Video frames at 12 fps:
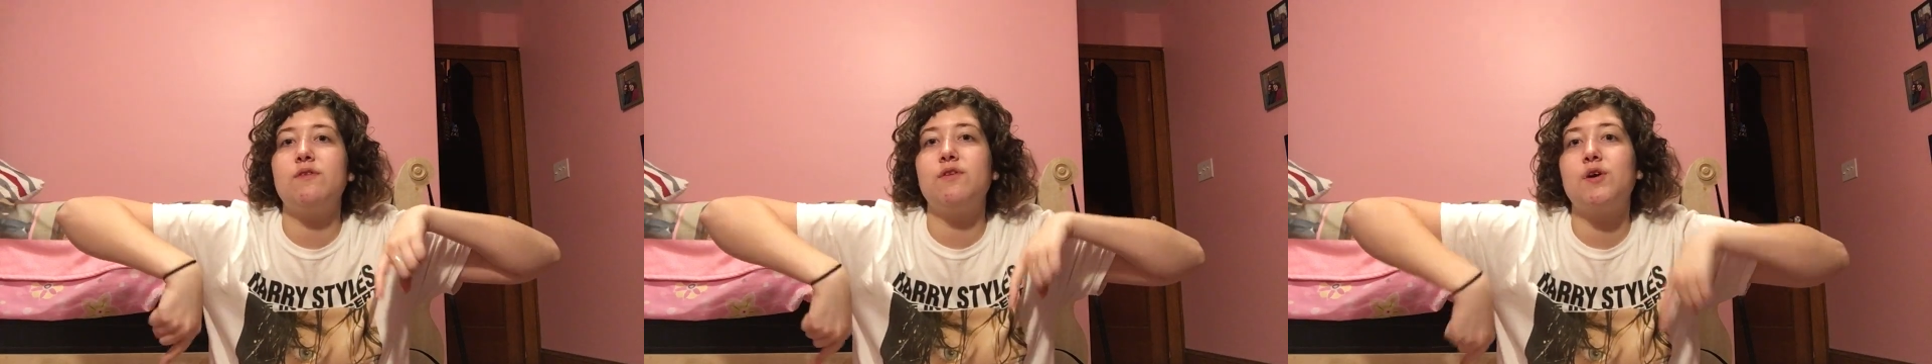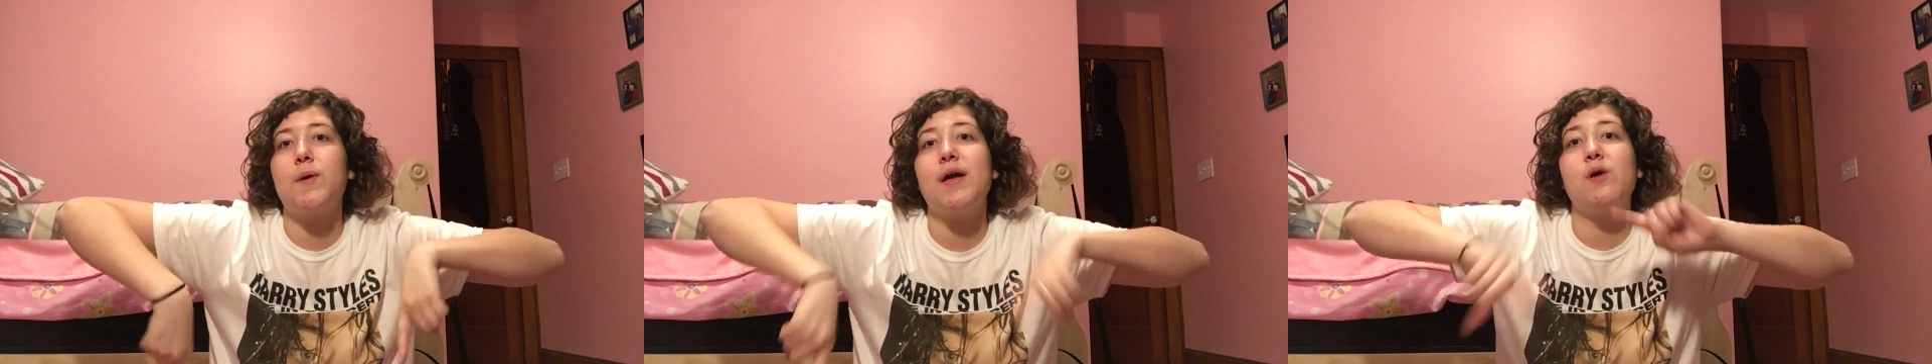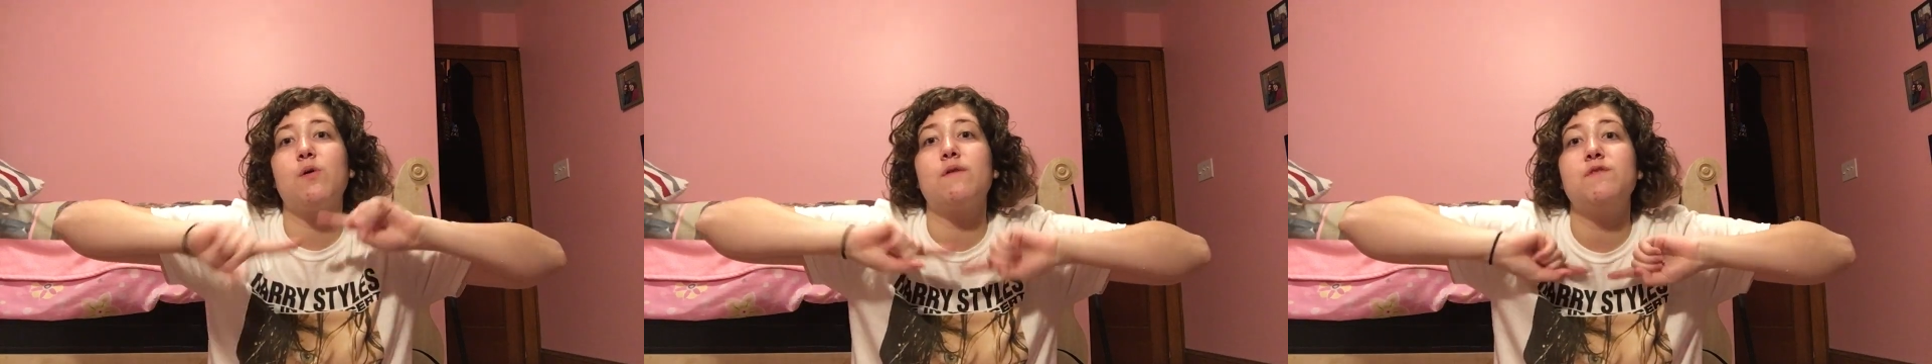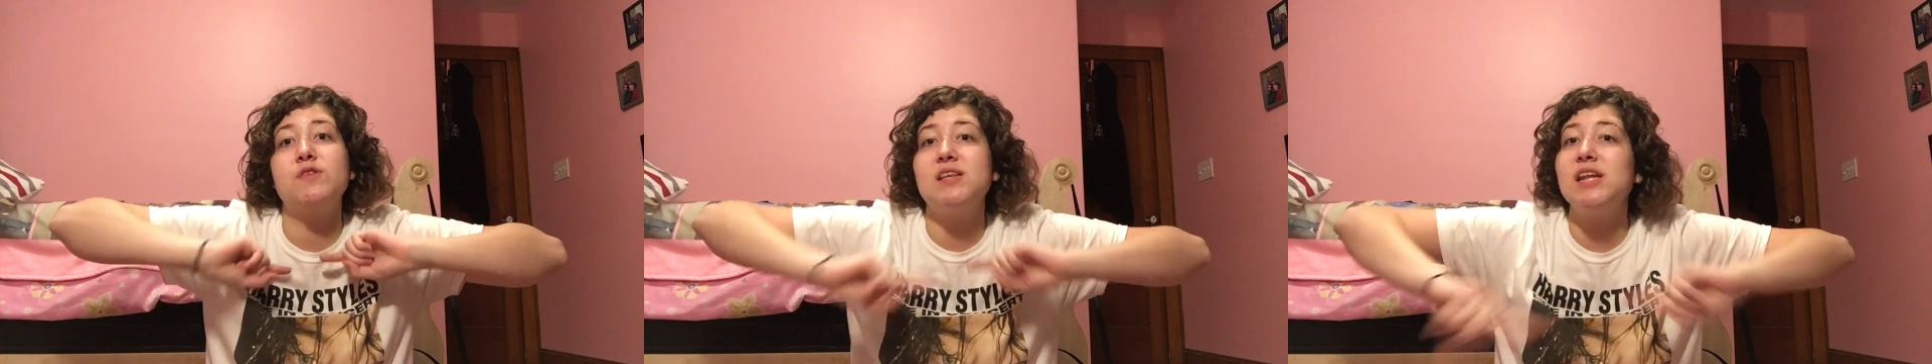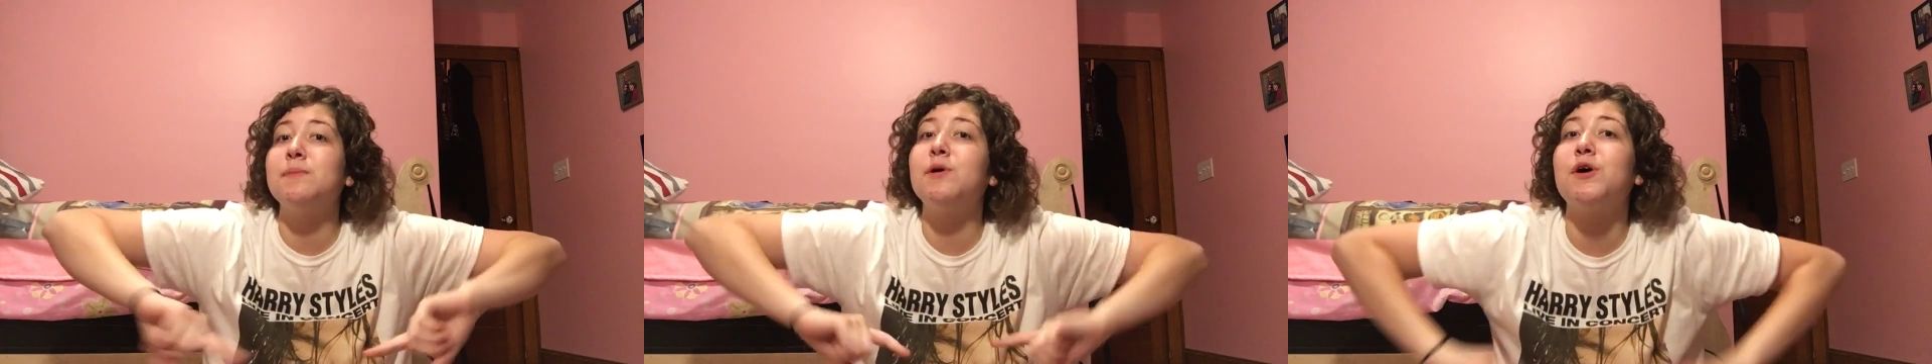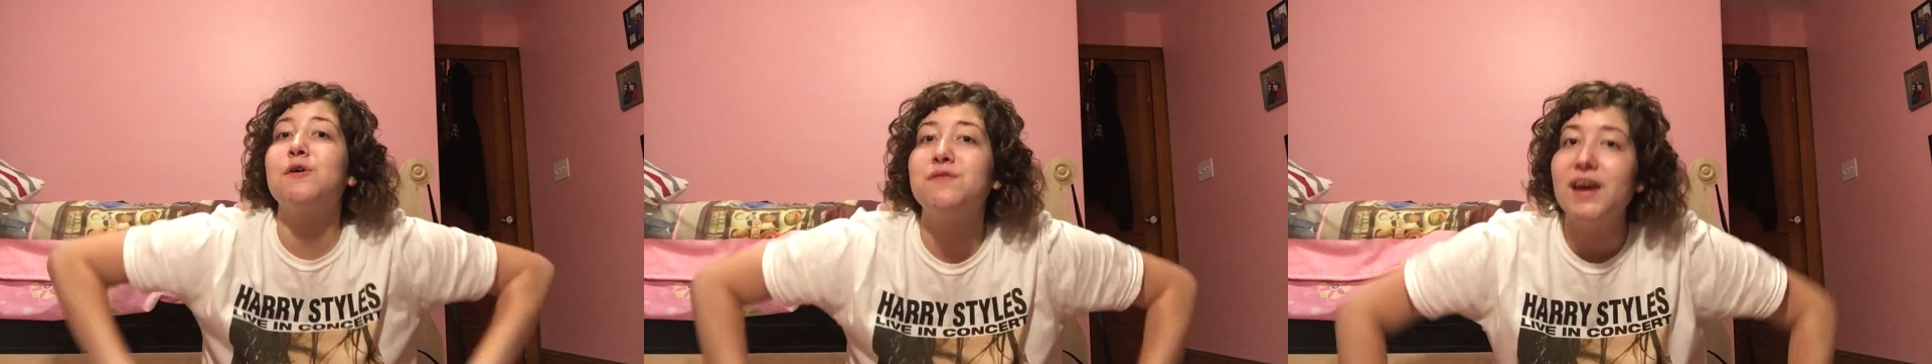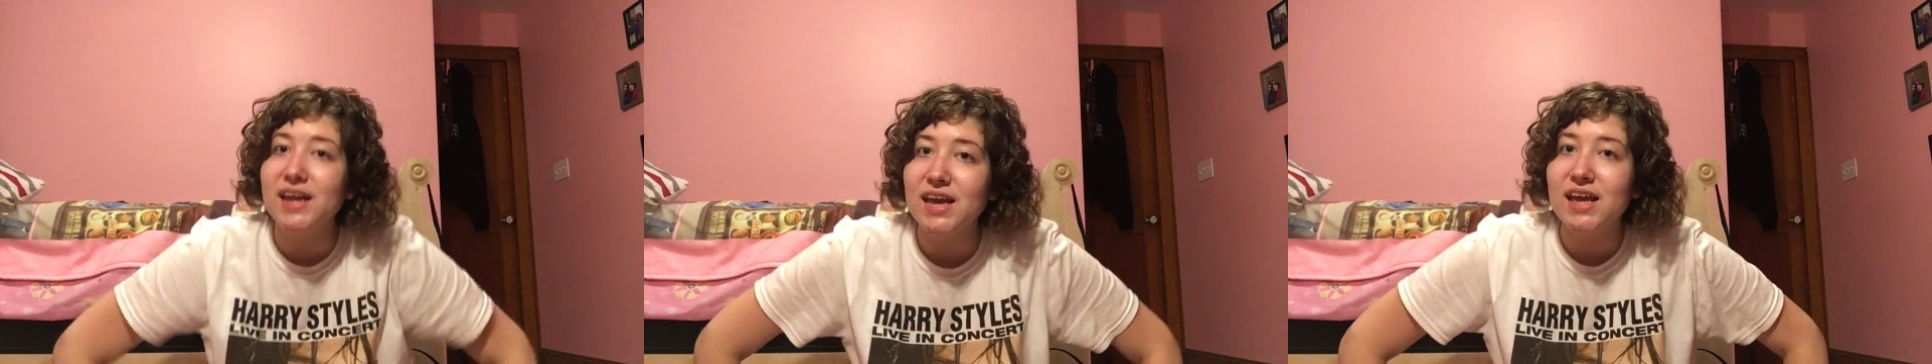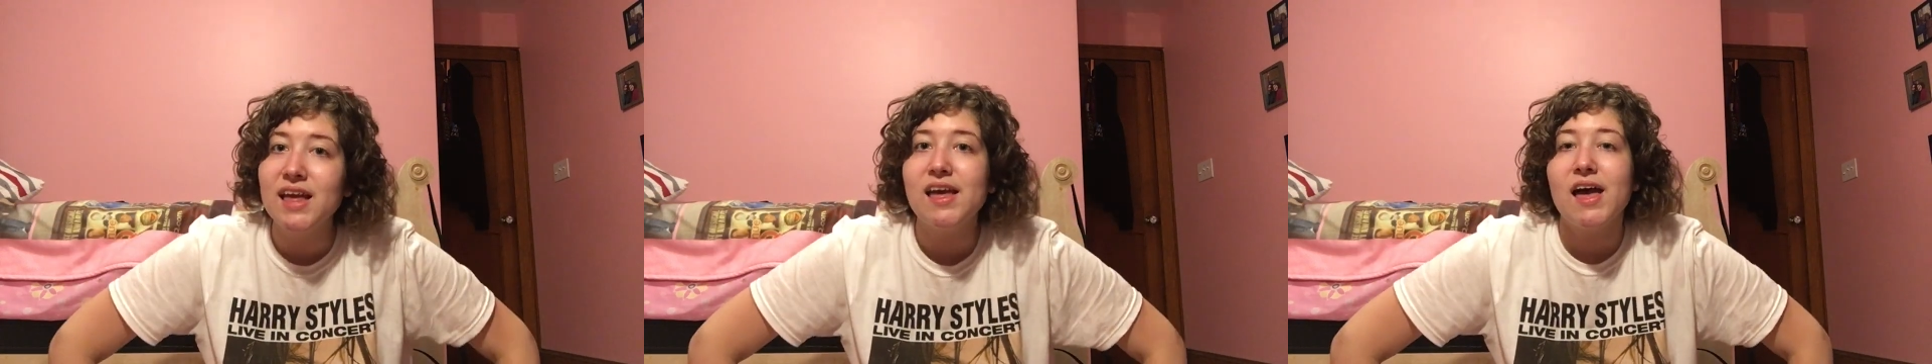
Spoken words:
if you're going, or if you've seen him already.